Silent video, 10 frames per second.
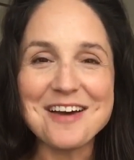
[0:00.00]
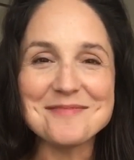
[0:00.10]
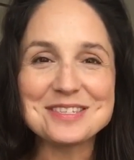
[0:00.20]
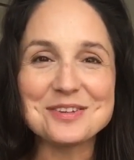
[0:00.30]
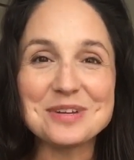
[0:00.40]

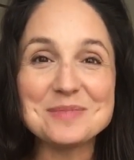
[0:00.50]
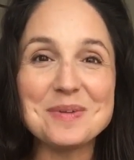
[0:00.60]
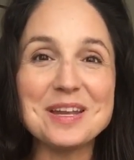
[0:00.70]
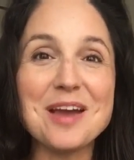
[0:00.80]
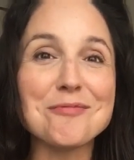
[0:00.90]
So it's
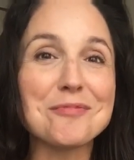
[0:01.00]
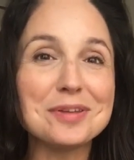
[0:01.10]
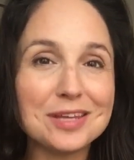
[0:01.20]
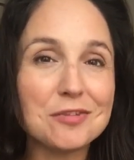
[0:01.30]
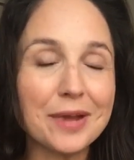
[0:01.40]
been a
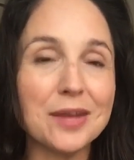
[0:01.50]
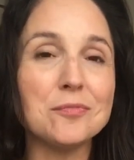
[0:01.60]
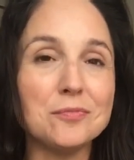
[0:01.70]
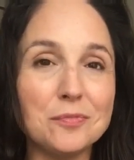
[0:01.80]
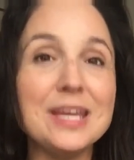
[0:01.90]
really great
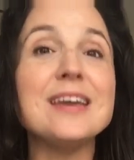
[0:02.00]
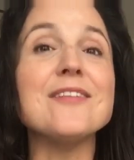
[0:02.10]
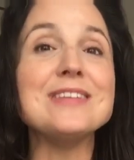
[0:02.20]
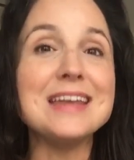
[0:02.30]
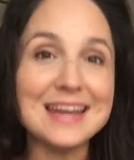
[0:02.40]
week
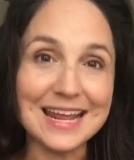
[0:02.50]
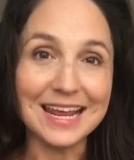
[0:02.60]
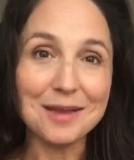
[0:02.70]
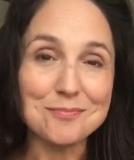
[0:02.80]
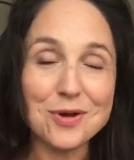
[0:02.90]
of
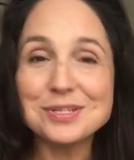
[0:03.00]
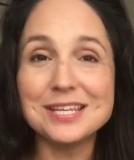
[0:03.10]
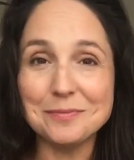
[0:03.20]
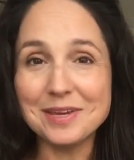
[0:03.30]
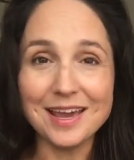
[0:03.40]
knitting,
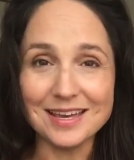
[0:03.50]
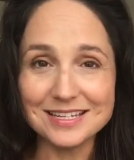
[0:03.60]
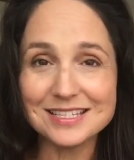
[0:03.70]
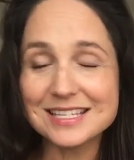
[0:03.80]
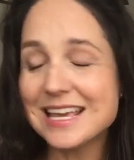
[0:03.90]
mostly
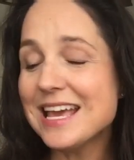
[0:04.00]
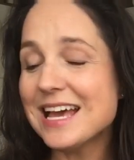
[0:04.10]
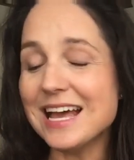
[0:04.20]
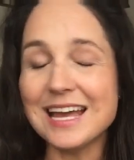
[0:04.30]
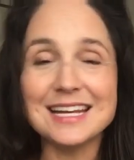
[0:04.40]
because
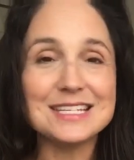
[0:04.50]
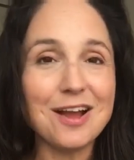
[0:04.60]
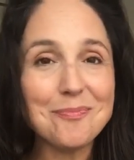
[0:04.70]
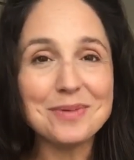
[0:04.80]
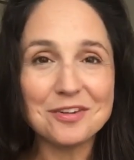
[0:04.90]
it has
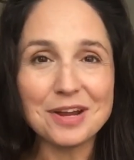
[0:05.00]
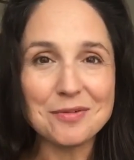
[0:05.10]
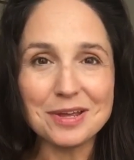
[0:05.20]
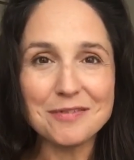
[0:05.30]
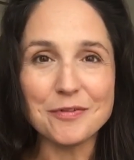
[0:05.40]
not been a great
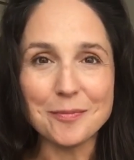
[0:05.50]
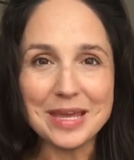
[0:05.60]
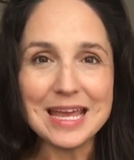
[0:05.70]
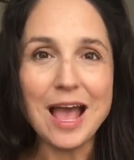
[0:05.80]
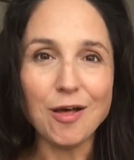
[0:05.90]
week for
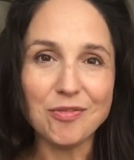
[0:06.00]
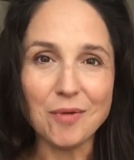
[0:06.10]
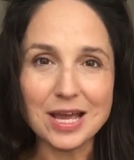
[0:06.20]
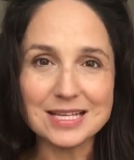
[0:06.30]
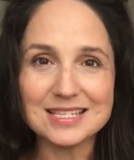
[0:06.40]
me
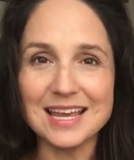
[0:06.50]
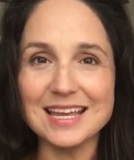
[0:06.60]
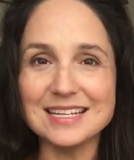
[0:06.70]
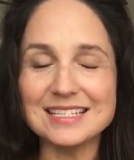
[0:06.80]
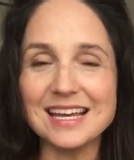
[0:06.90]
health-wise,
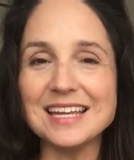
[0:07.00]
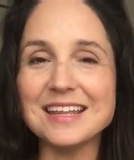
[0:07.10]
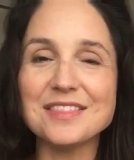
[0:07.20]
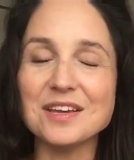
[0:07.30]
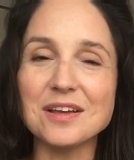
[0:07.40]
and
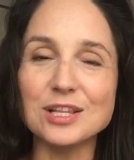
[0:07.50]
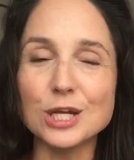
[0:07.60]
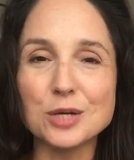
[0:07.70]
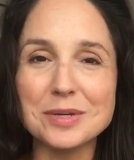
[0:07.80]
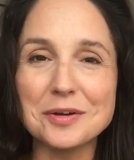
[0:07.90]
nothing
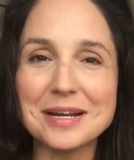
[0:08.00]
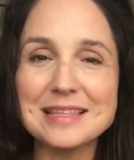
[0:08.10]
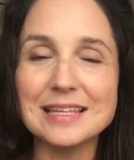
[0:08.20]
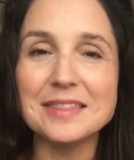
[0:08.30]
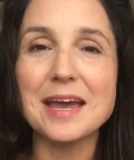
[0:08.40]
alarming or
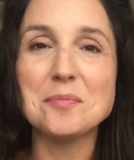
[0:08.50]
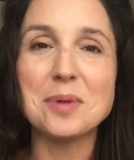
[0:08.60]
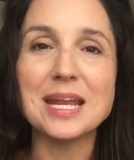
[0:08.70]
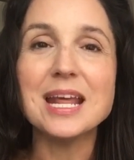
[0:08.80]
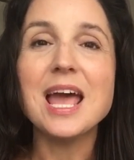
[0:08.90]
anything like that,
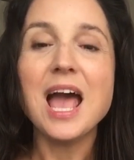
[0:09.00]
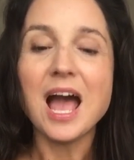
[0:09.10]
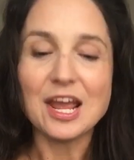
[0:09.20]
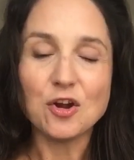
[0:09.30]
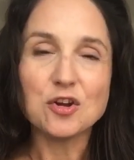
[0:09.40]
but
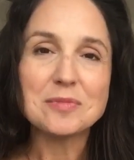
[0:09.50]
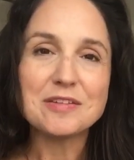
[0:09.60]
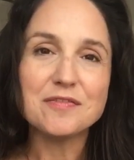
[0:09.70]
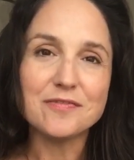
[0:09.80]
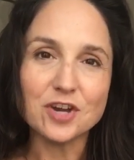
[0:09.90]
I hurt my
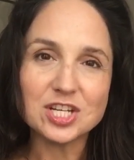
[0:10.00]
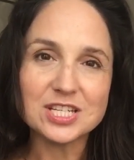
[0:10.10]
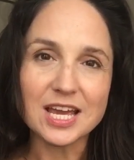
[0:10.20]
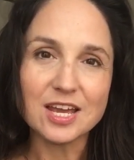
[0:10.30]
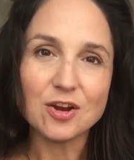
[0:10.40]
foot.
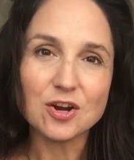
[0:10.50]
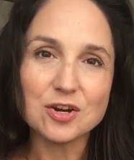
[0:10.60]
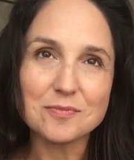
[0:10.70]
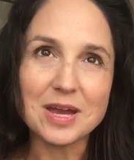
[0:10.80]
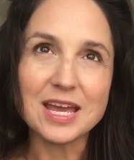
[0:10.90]
I
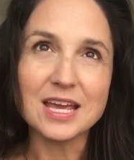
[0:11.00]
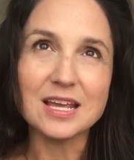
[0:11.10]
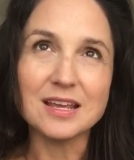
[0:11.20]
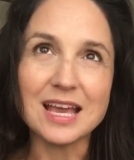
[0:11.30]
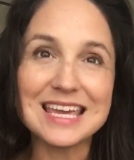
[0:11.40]
hurt
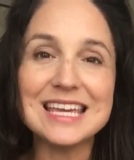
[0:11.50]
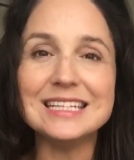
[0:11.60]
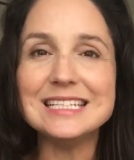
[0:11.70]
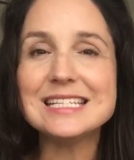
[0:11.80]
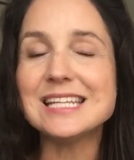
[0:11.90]
my
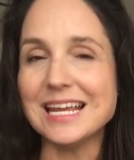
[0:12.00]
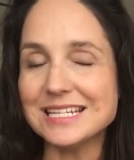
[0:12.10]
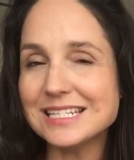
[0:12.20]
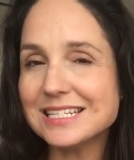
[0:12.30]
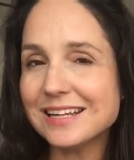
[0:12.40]
Achilles
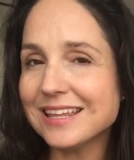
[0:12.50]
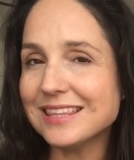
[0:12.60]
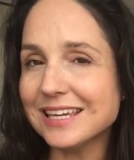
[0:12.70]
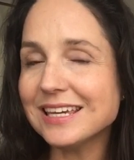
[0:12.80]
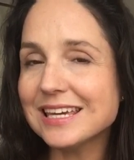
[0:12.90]
tendon, I
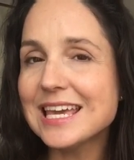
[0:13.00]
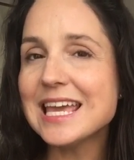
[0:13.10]
think.